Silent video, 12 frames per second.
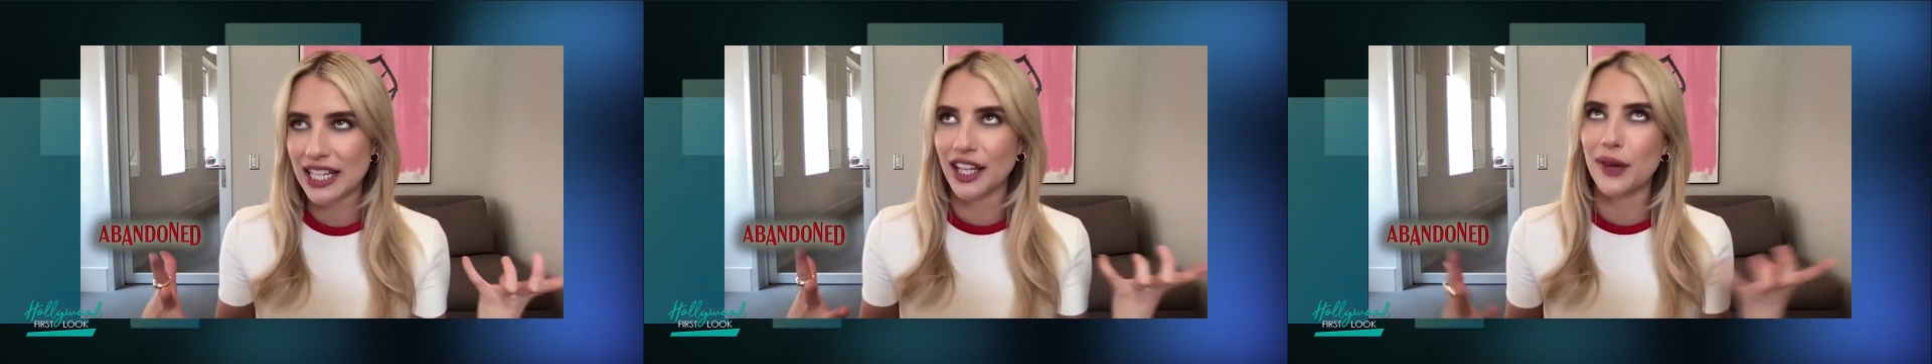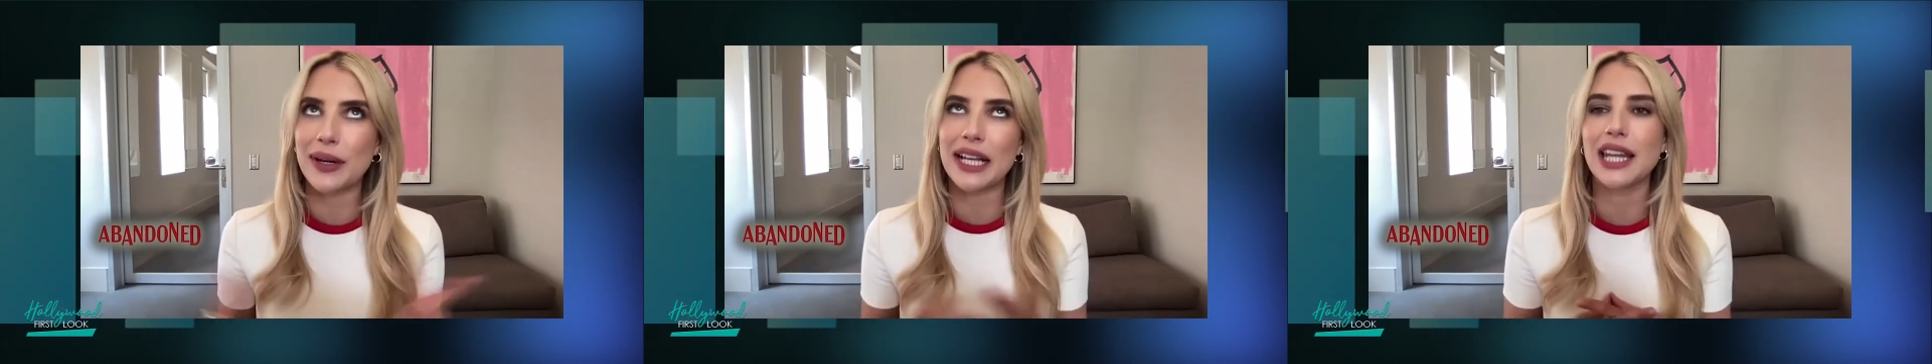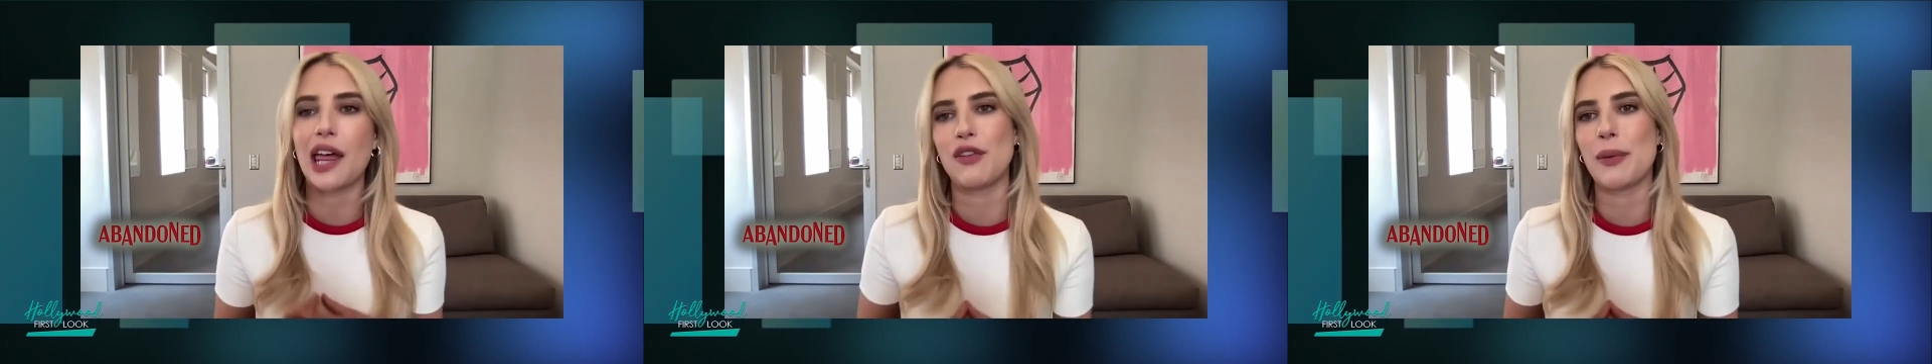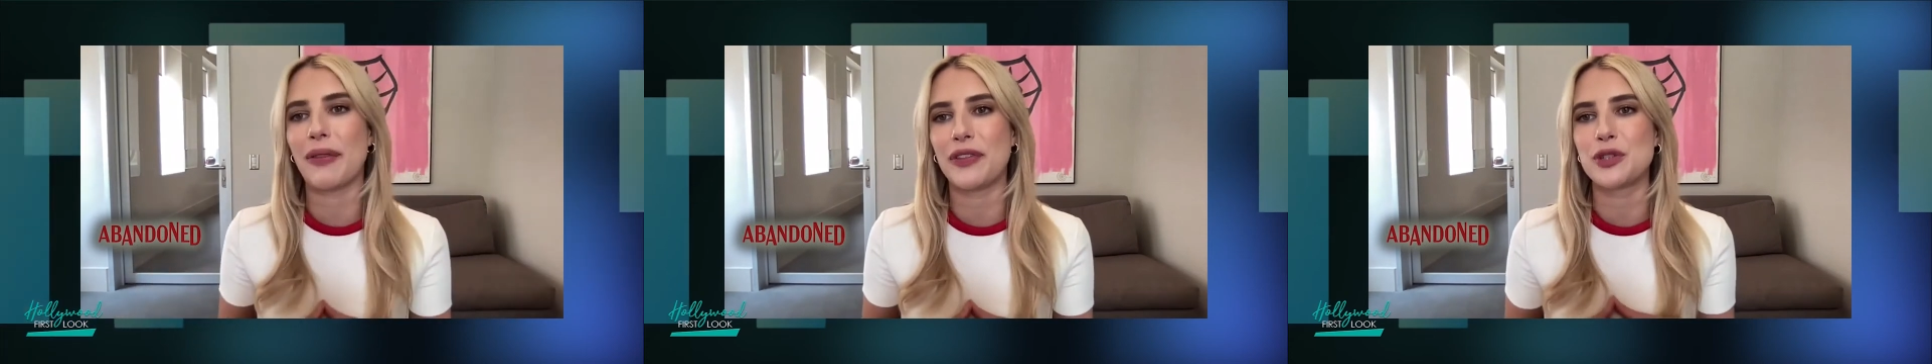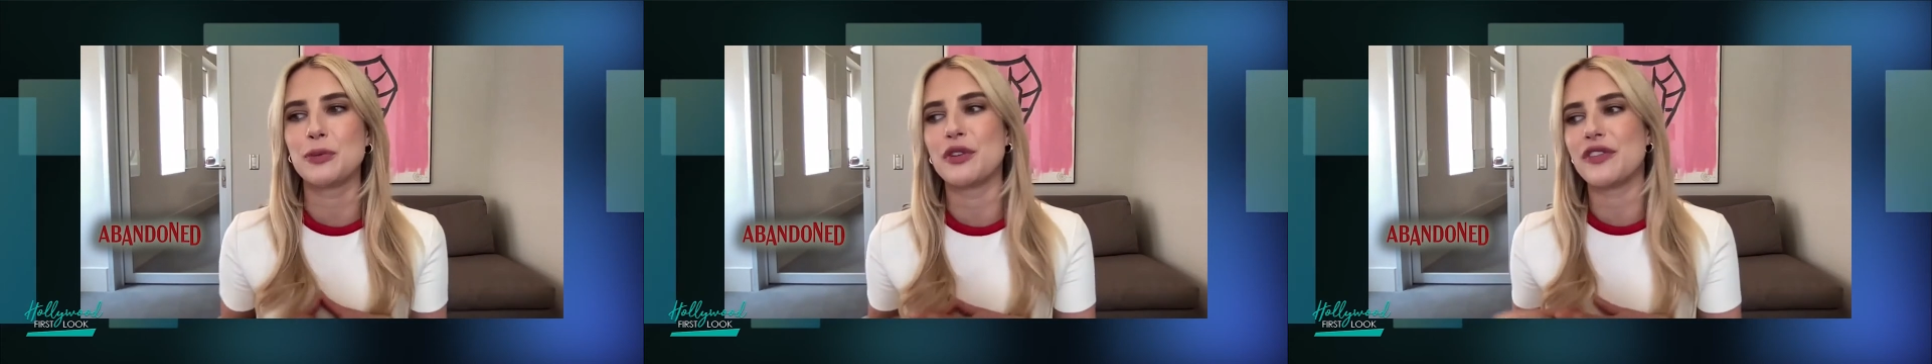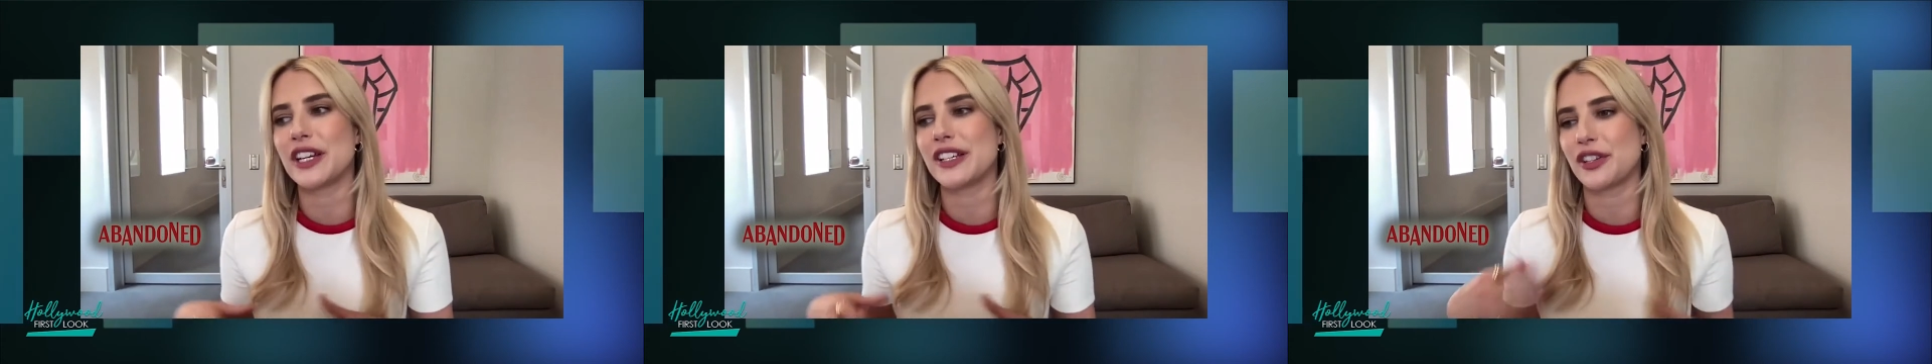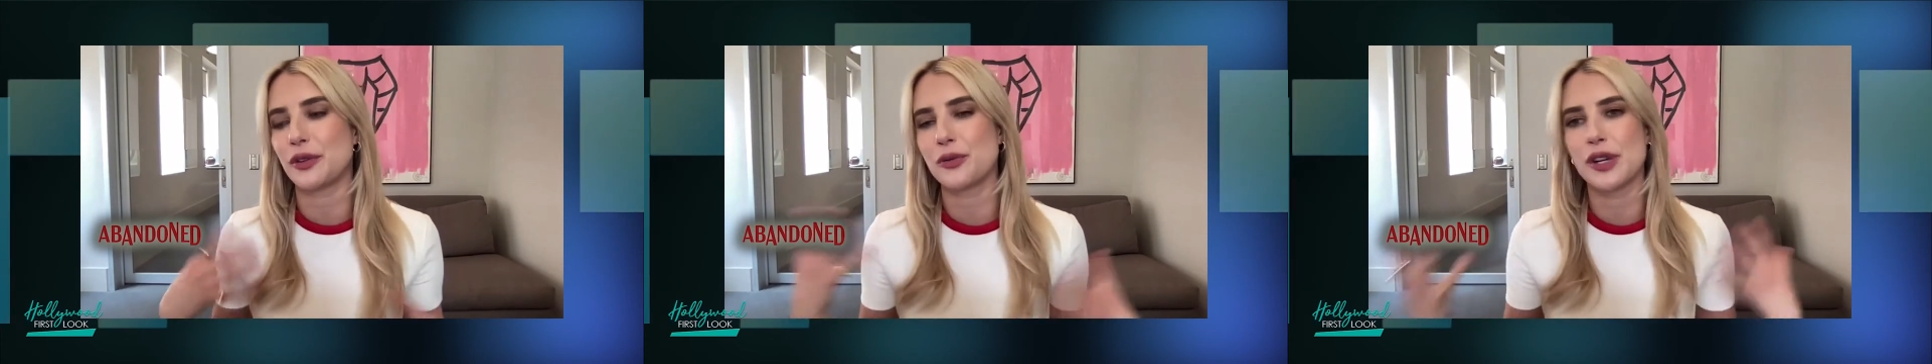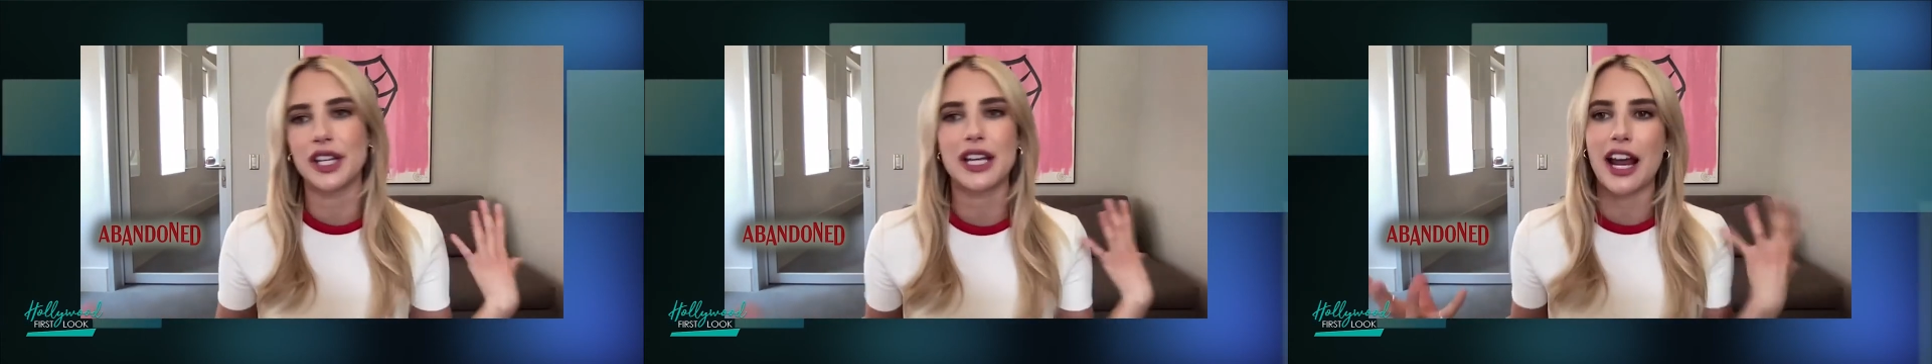Like, what I love about this movie is it
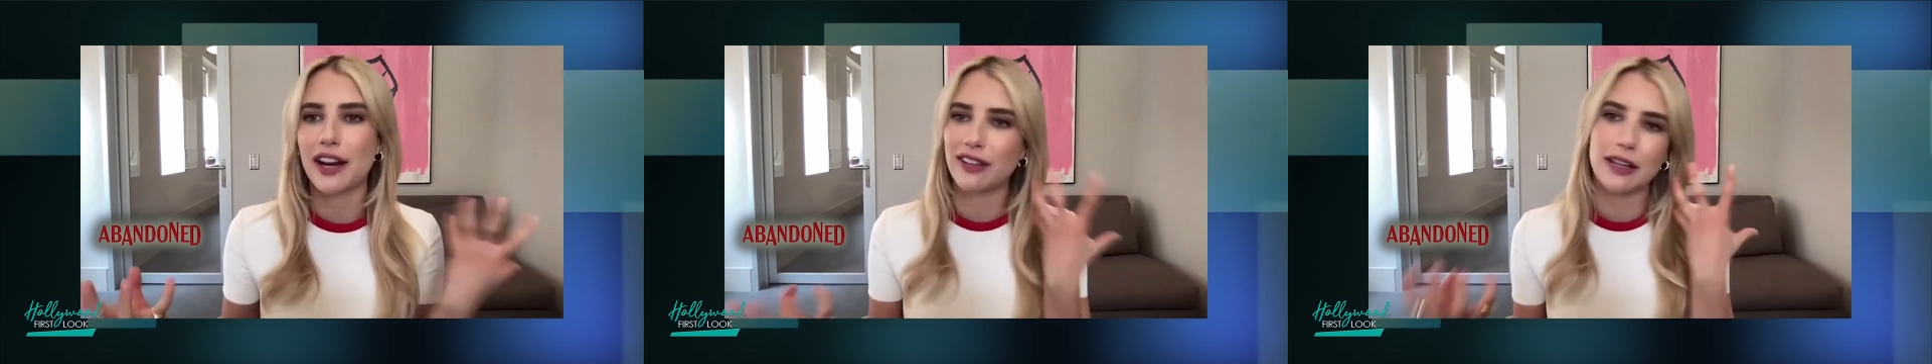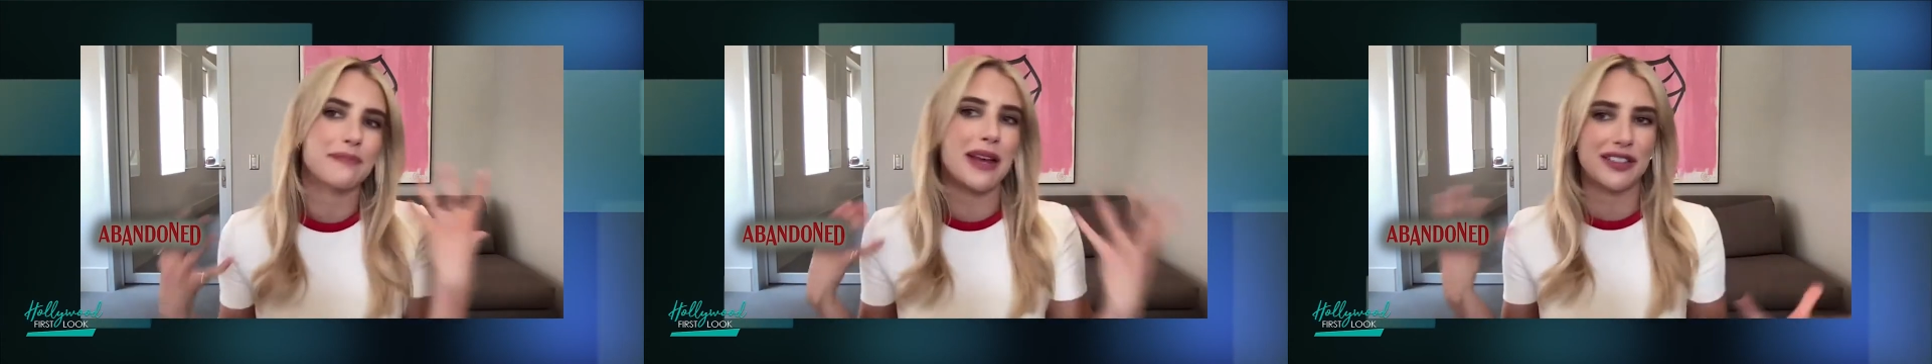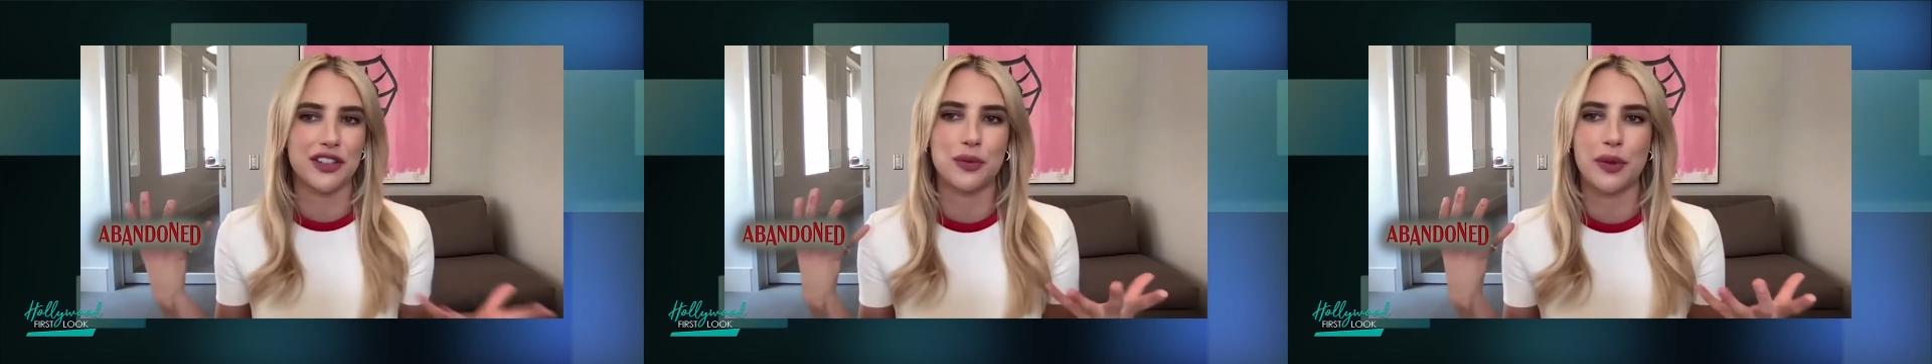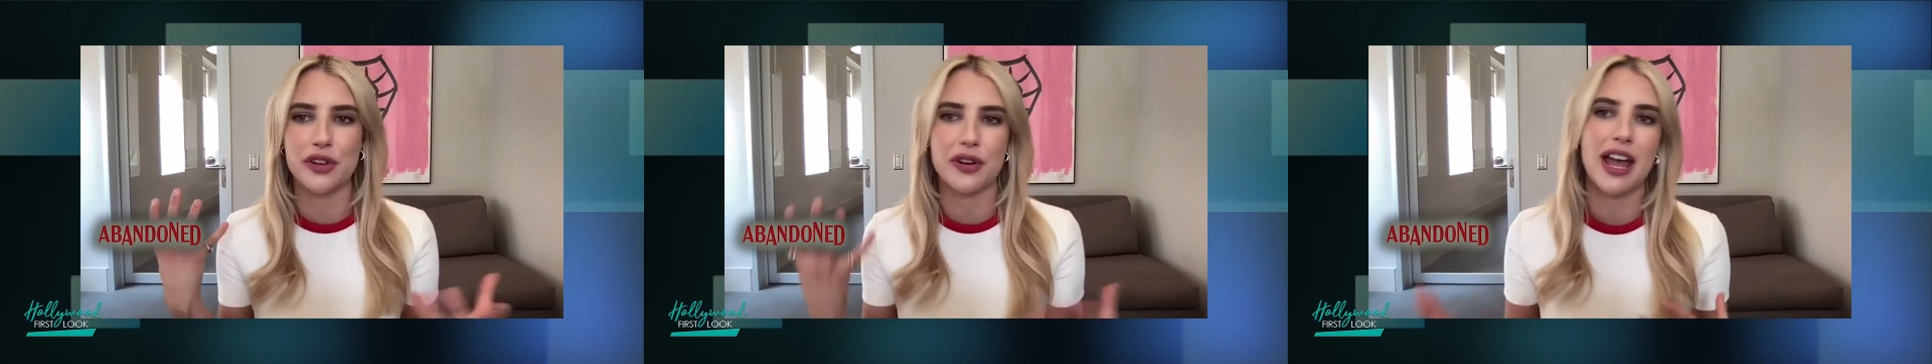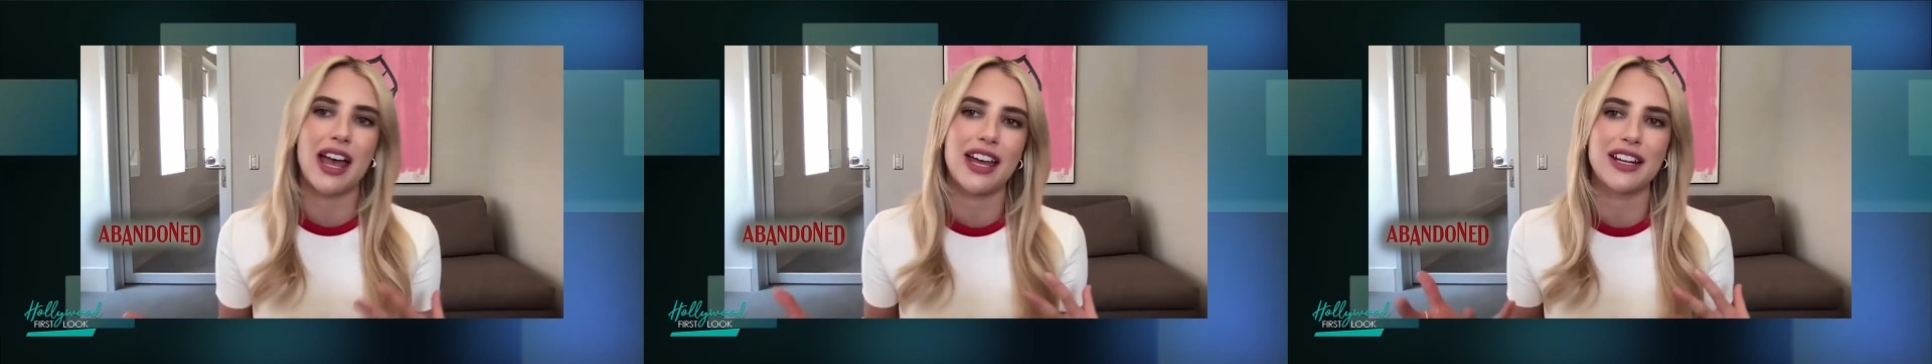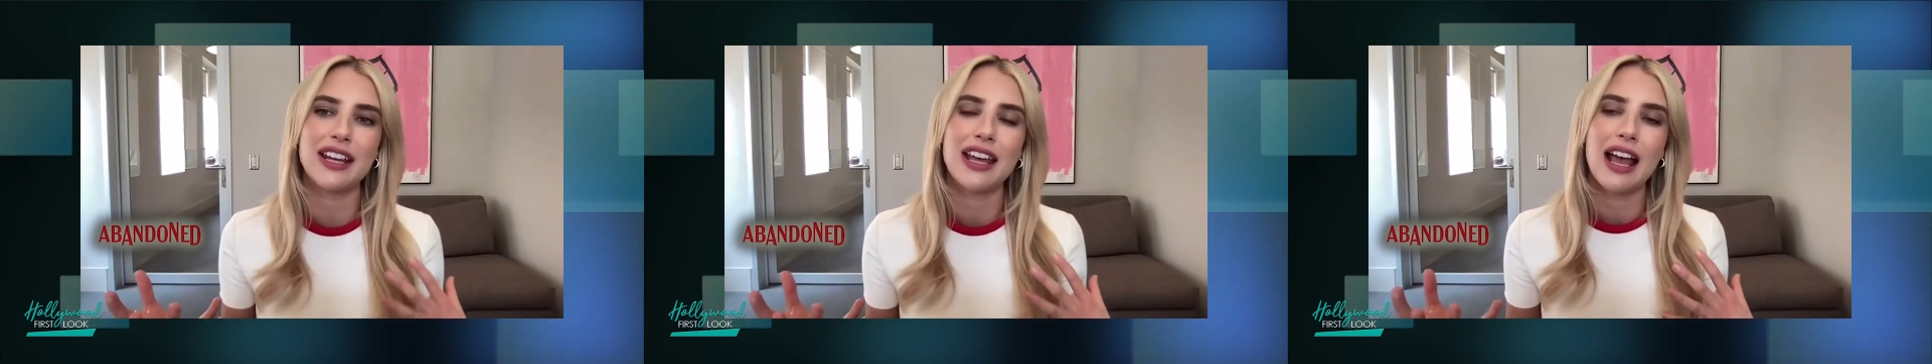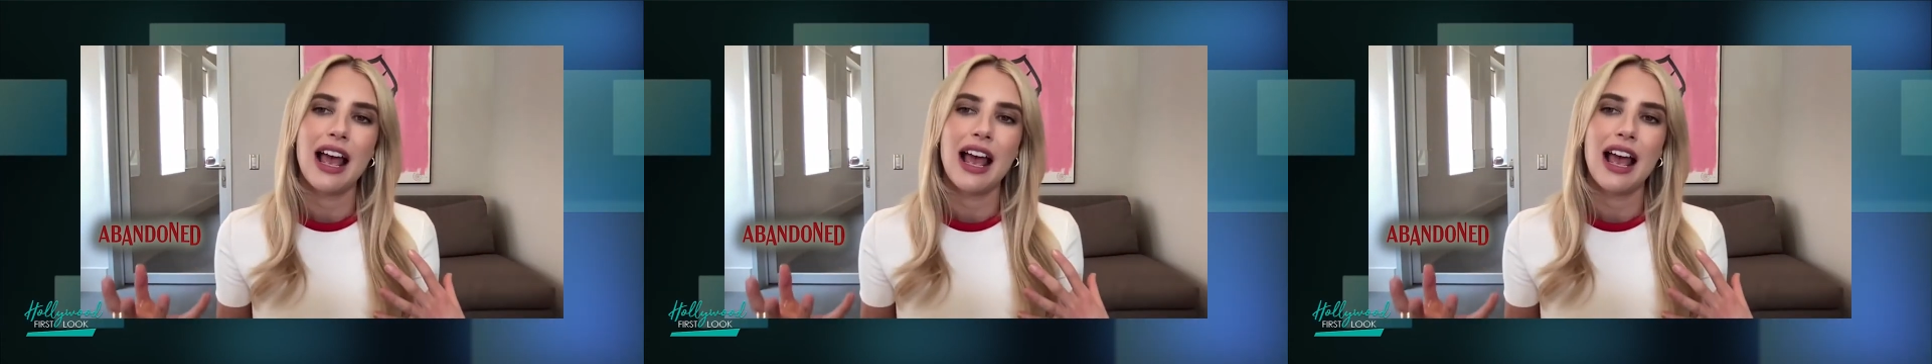really kind of like messes with your head.